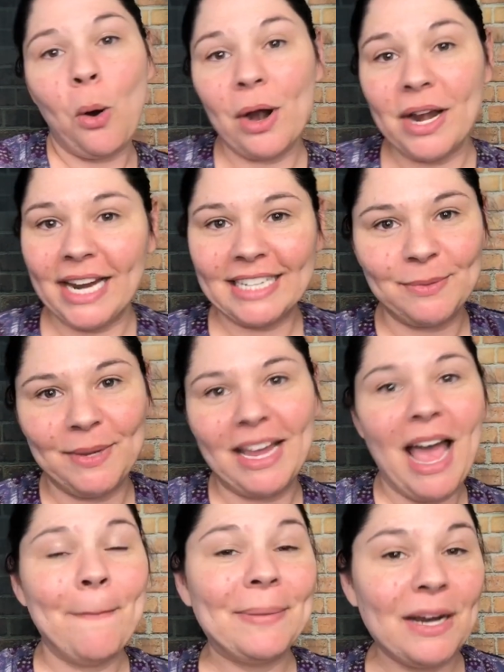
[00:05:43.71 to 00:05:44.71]
or next
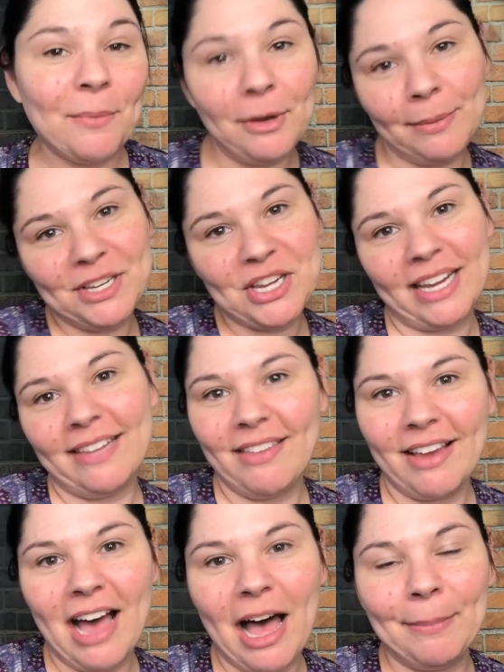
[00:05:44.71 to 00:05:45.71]
week, but I will be checking
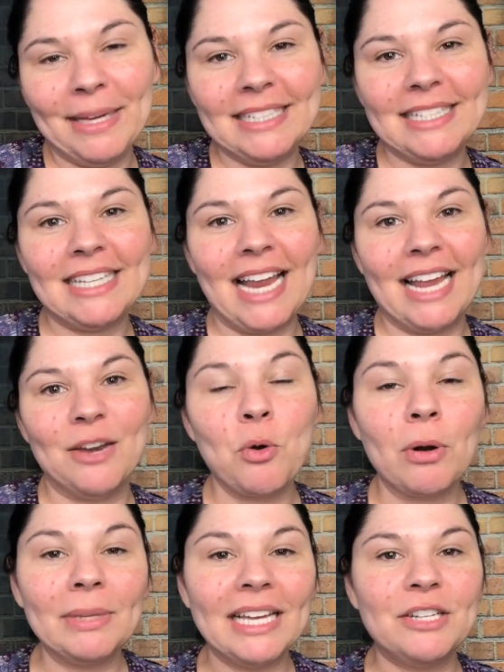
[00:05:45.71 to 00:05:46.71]
the comments, and
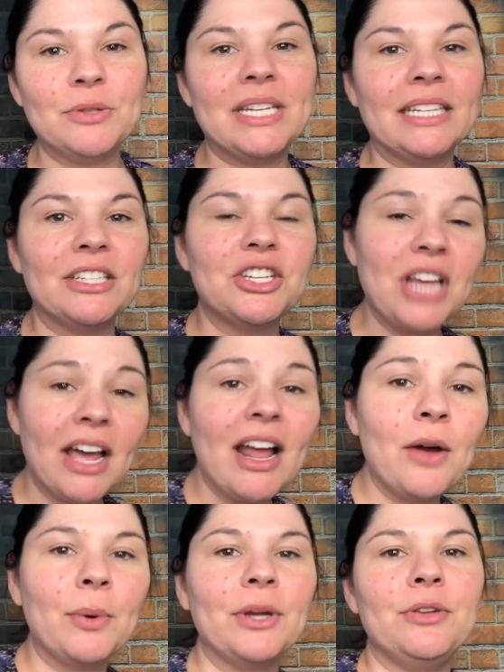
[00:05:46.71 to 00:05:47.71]
normally I do a daily shout
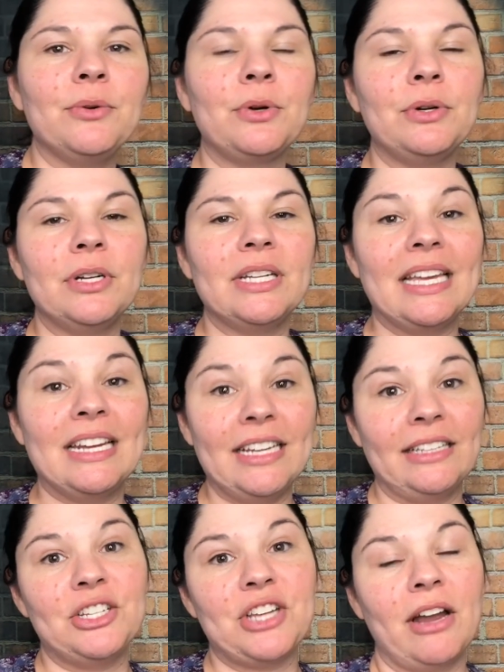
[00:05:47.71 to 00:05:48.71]
out where you could get a
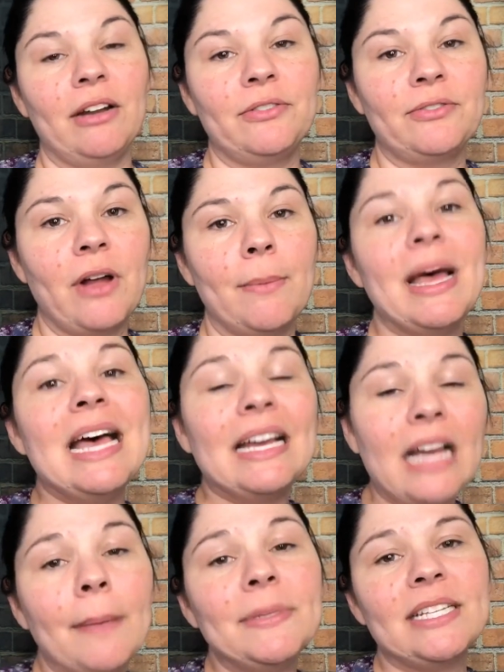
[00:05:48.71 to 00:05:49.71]
daily shout out from
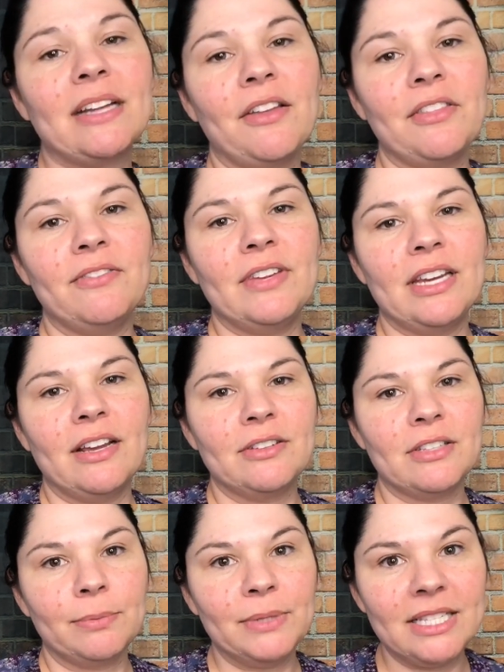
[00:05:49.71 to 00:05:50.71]
commenting on the
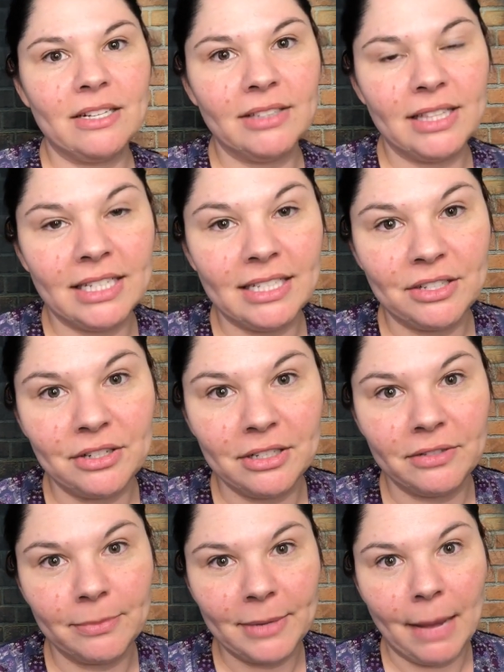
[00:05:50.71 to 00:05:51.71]
video. So please don't let that deter
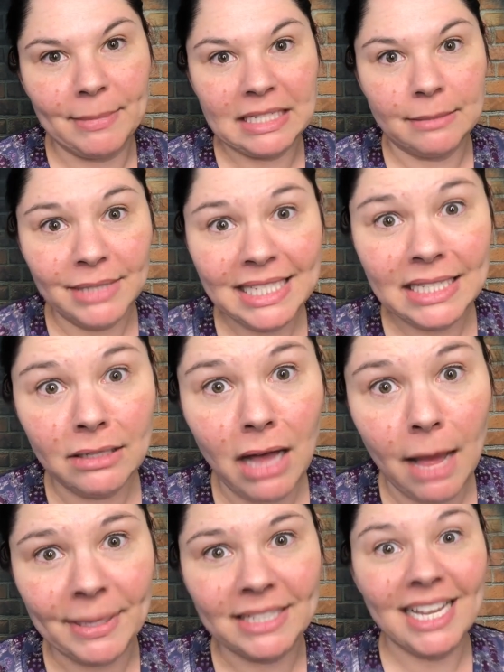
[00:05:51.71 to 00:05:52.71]
you from commenting. Please still
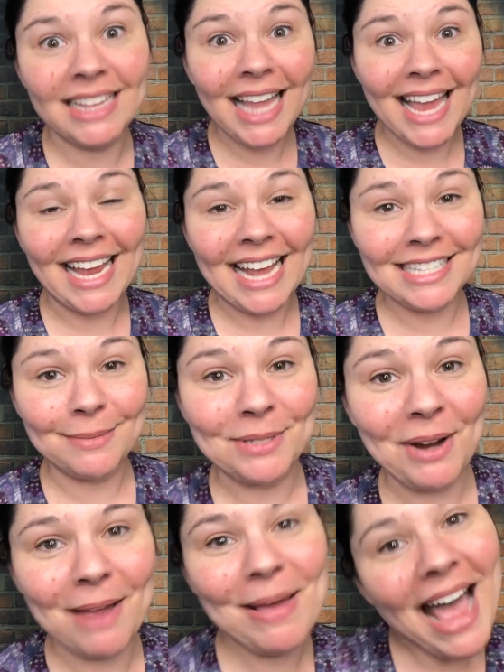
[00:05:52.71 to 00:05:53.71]
comment and like and
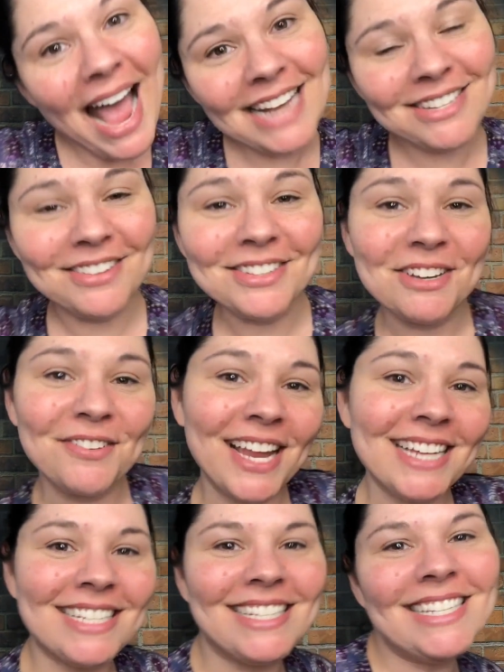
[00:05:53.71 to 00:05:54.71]
subscribe and turn on those
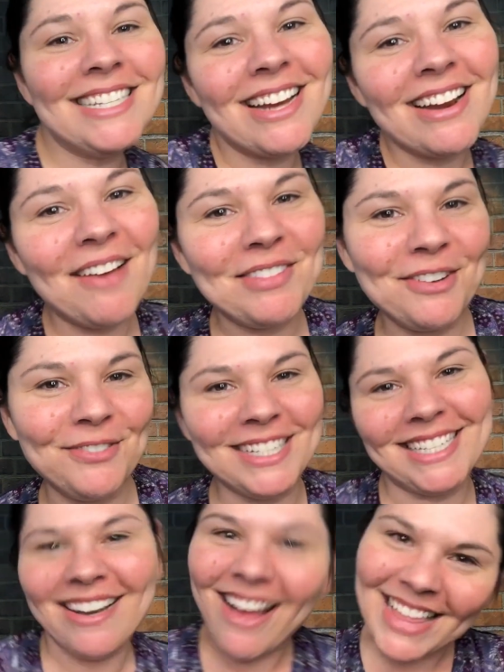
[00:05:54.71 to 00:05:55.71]
notifications and share it out with your
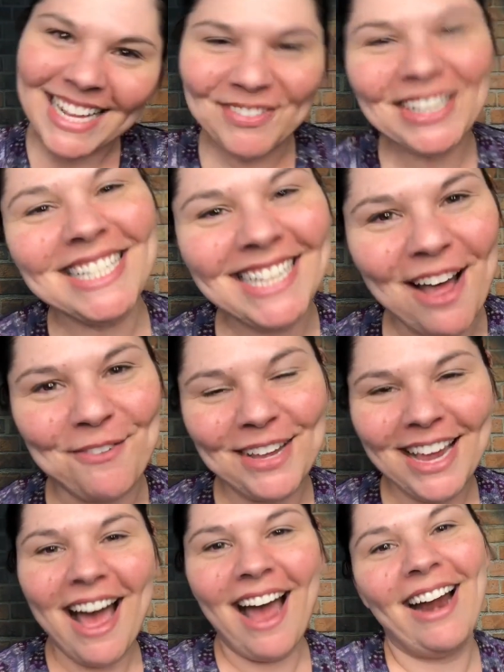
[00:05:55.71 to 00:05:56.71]
friends and all that fun
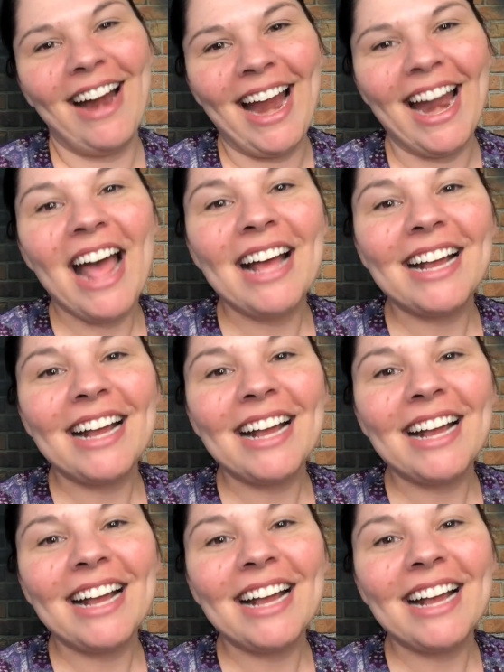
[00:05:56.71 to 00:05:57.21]
stuff. All right,